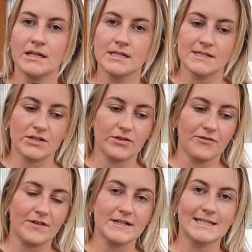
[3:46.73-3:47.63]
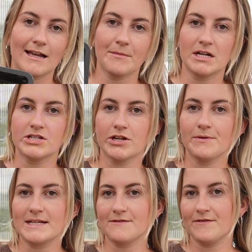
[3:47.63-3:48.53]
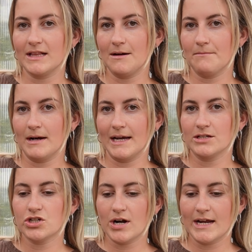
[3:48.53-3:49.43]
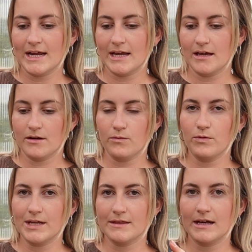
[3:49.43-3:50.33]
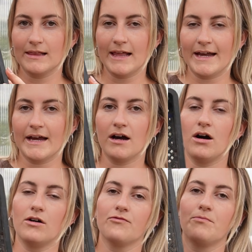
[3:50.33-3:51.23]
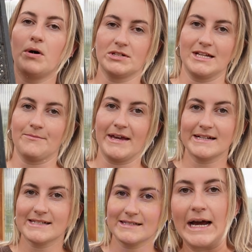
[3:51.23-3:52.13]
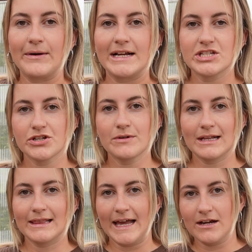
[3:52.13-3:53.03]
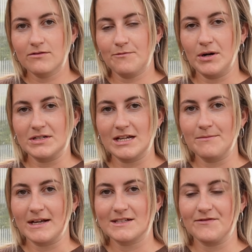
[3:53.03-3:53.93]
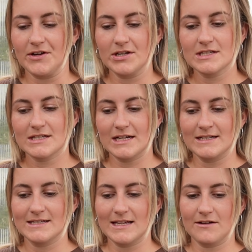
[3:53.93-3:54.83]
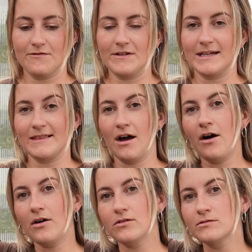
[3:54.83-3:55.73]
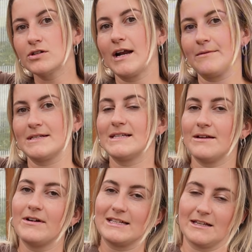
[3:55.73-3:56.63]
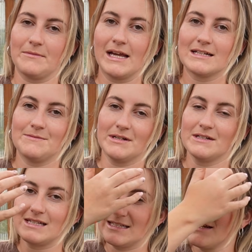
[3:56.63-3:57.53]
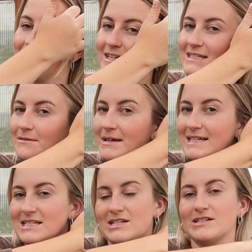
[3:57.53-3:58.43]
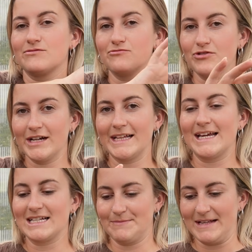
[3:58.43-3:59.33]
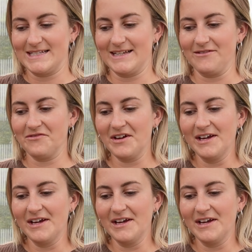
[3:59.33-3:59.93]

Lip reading: So the first thing I'm going to do is fill up my tray here with a layer of potting mix. Now I do a layer of potting mix first instead of filling the whole tray with seed raising mix, because seed raising mix is really expensive.